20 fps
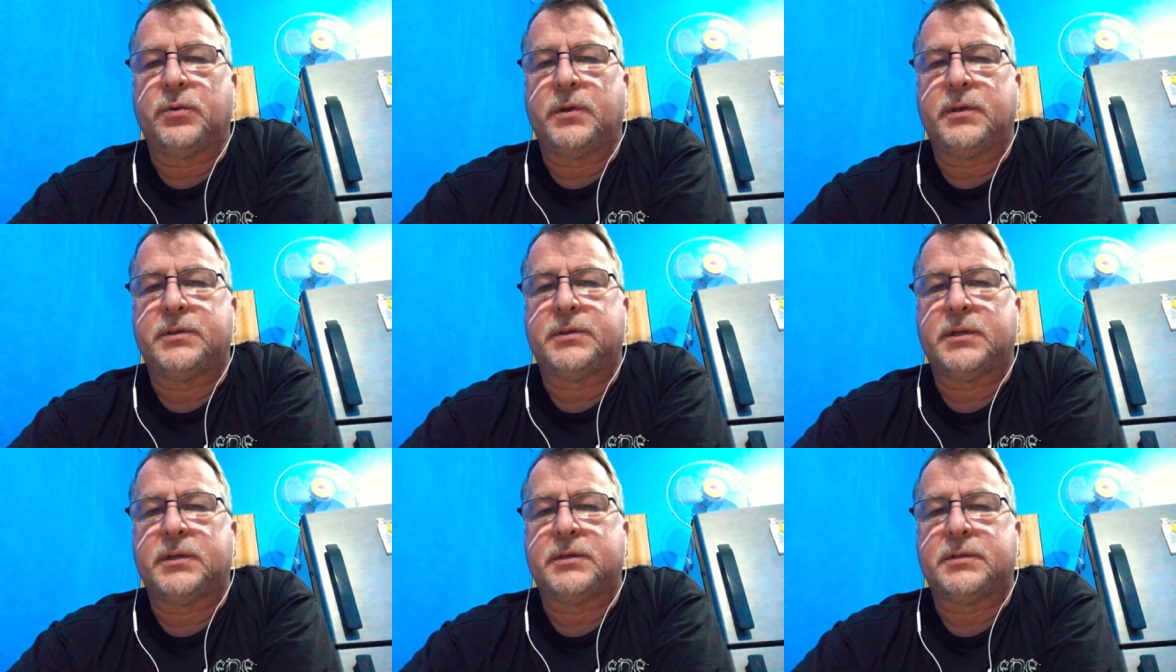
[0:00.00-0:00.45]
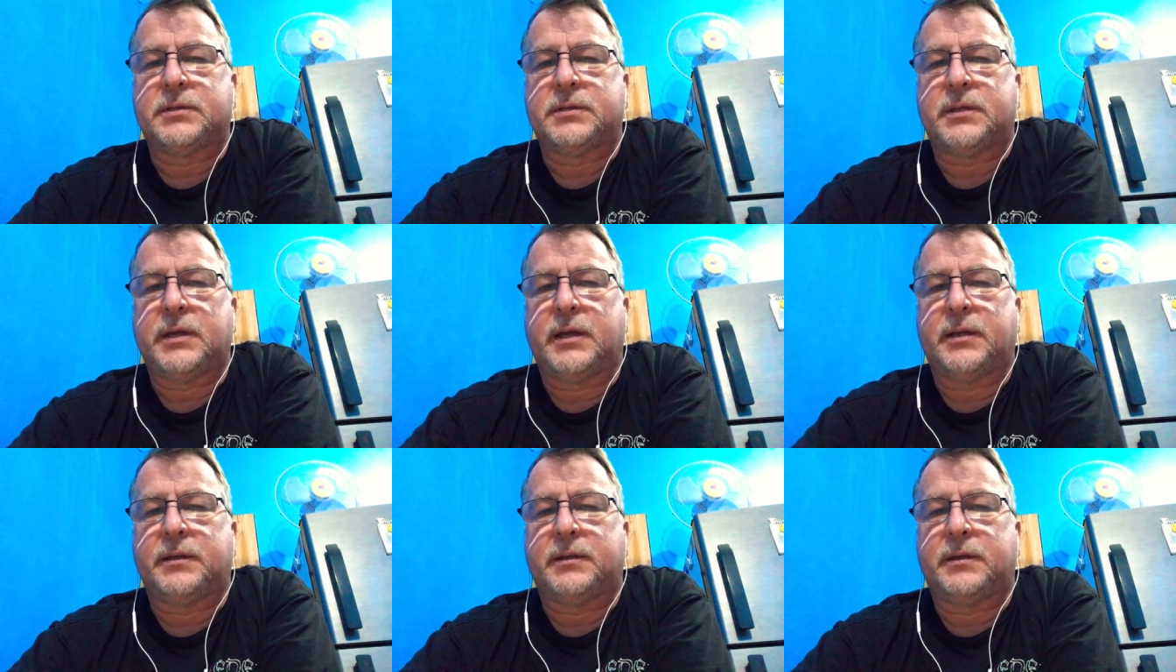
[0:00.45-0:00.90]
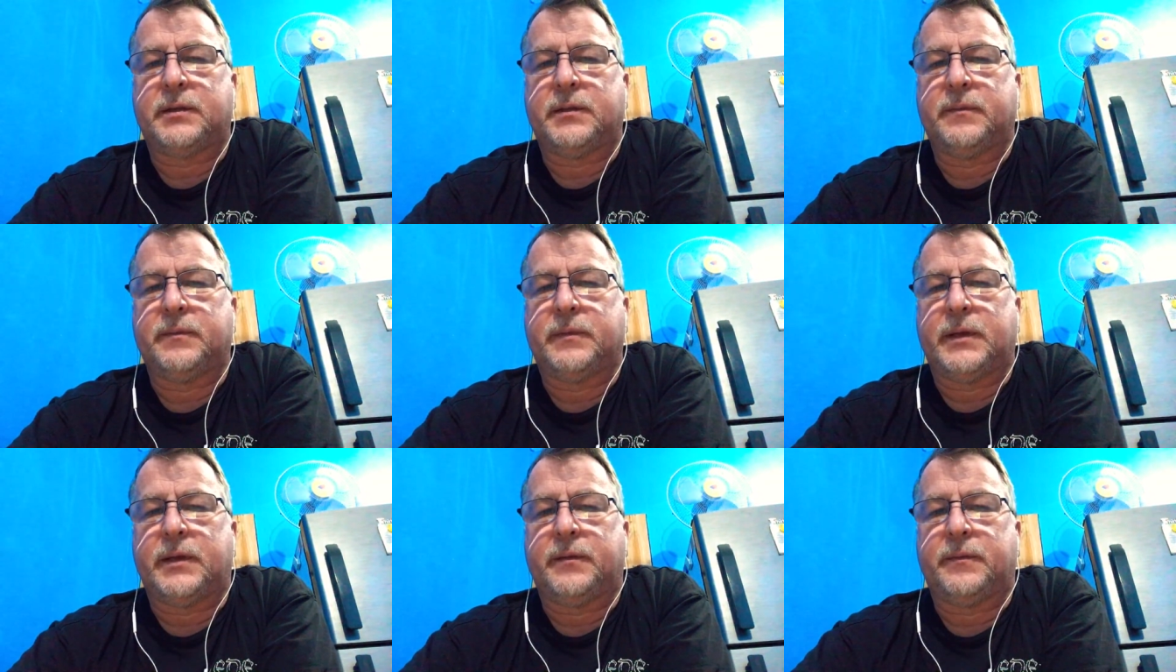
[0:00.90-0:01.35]
He says that
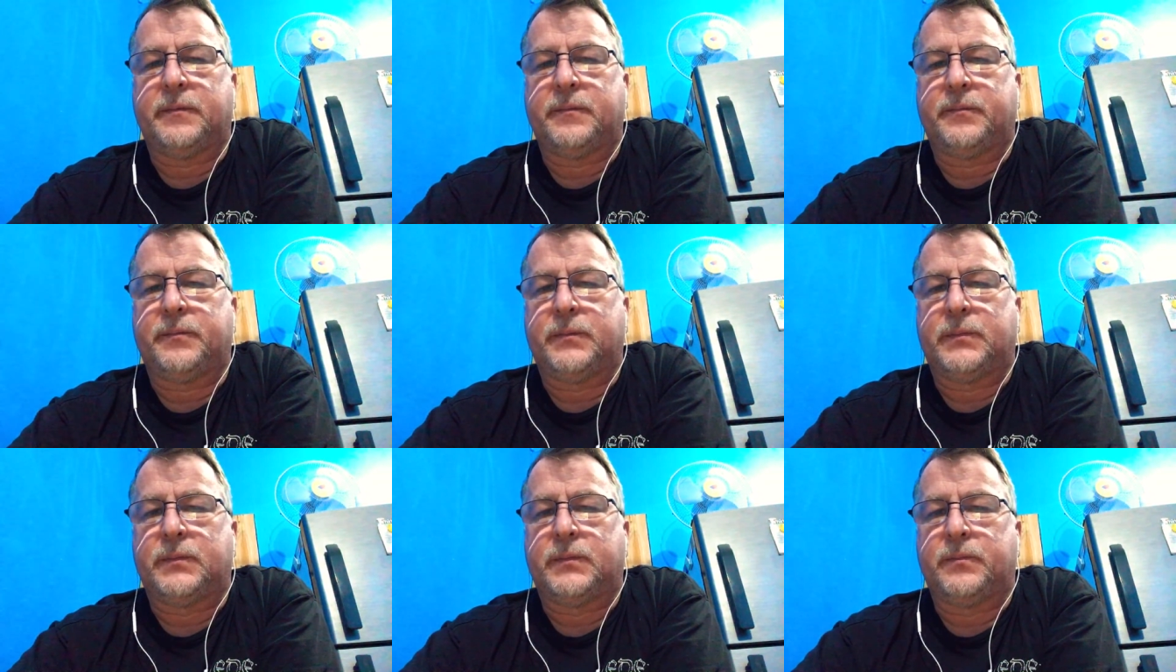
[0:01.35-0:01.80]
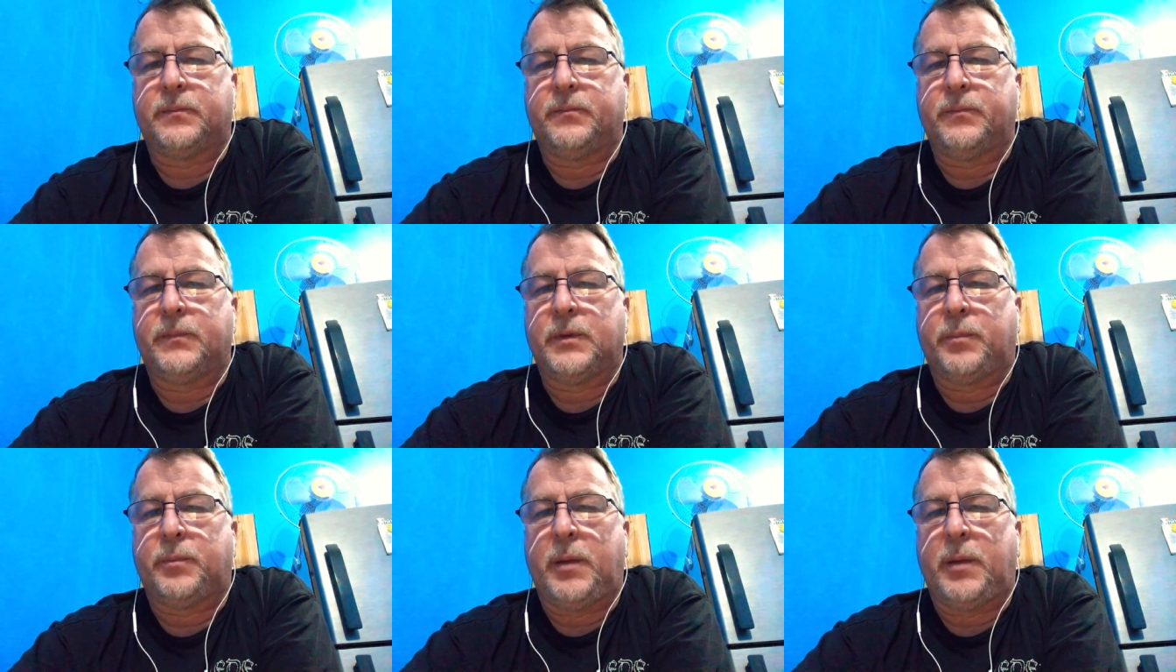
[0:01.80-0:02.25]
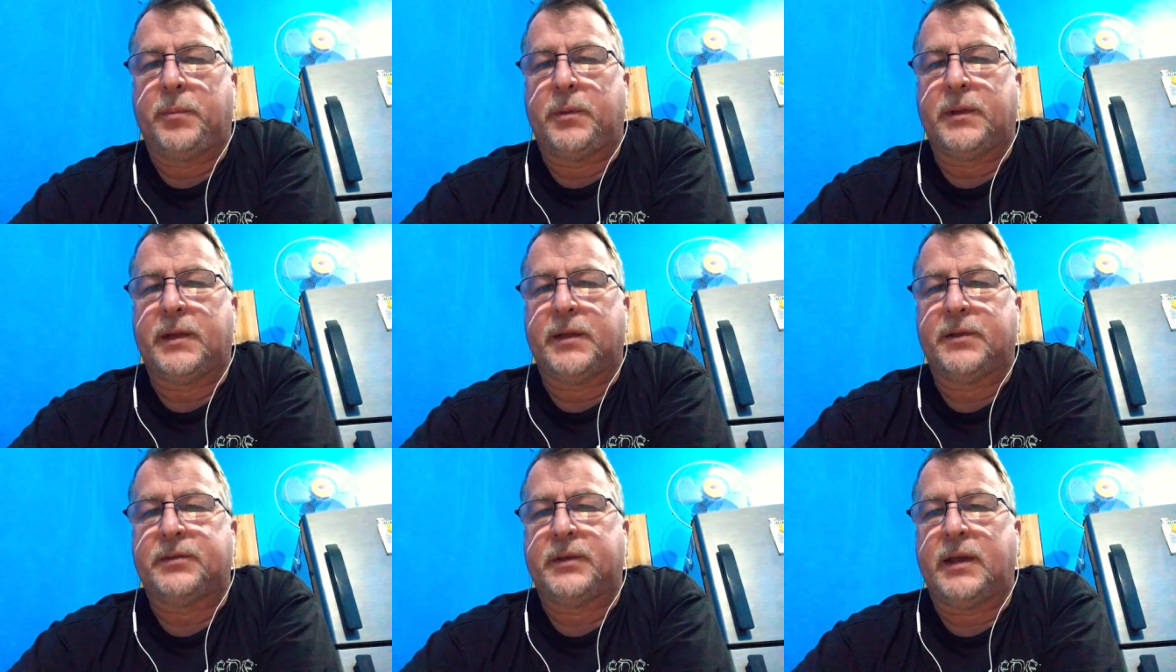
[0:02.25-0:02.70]
the people
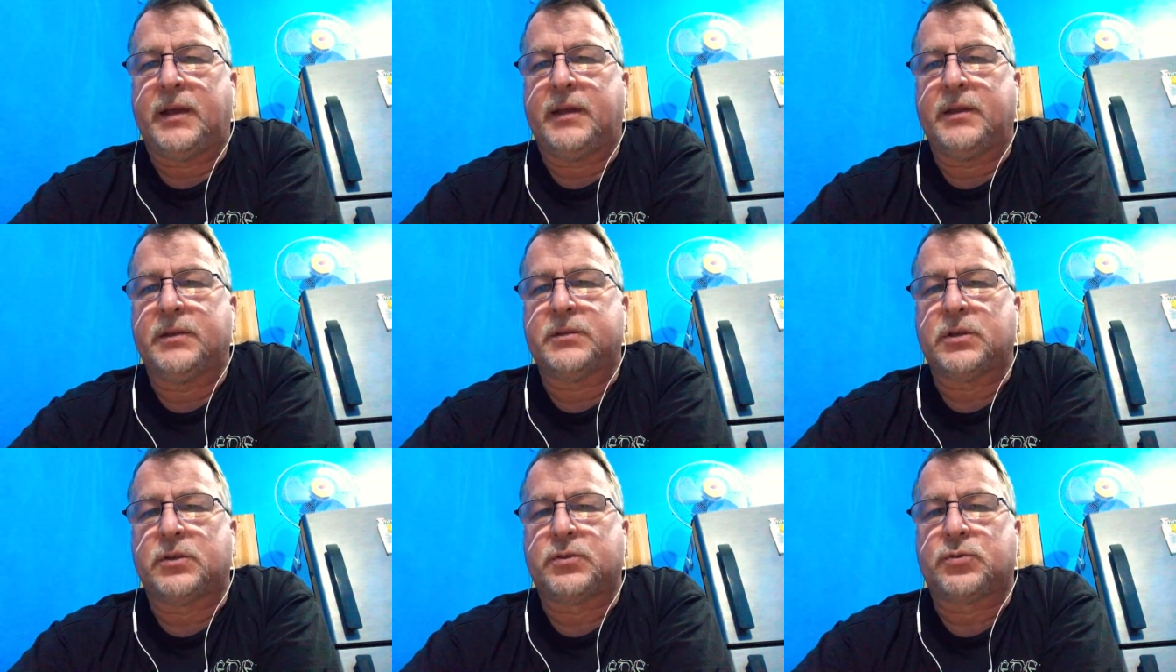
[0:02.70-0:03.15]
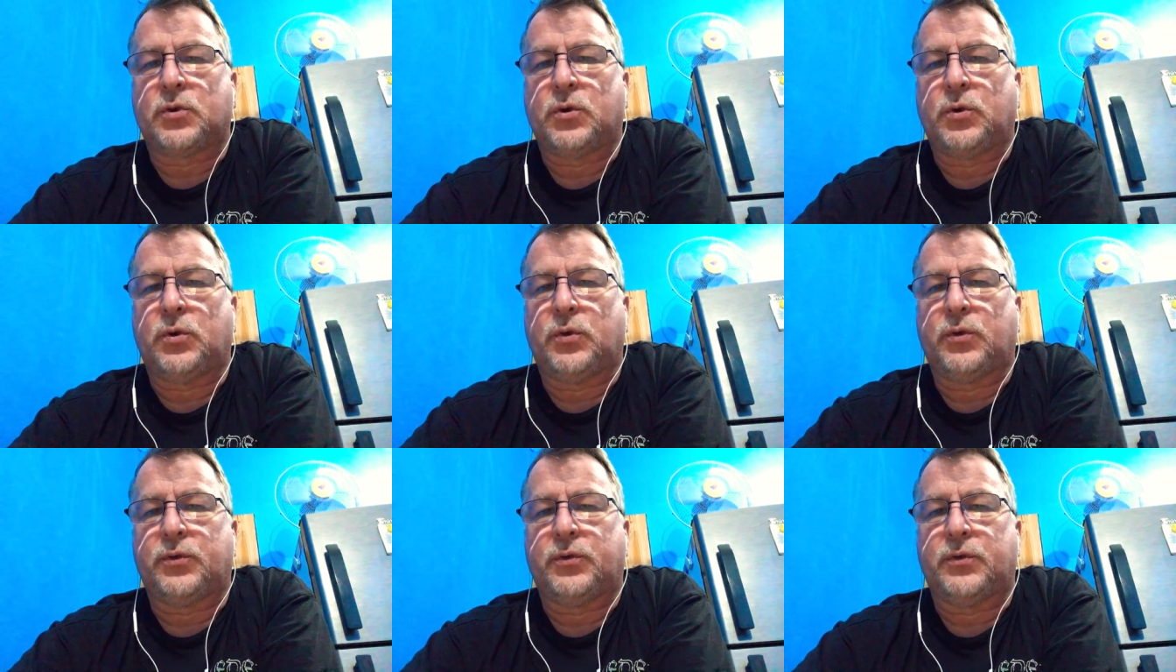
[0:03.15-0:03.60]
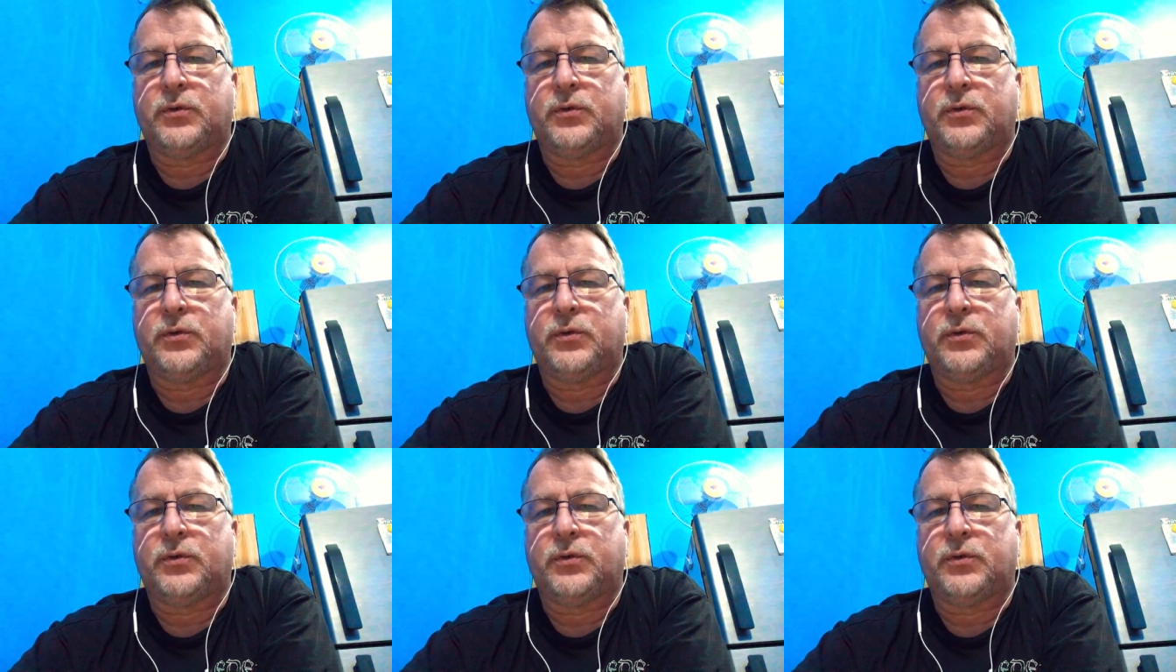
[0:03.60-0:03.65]
that are saying this are trolls.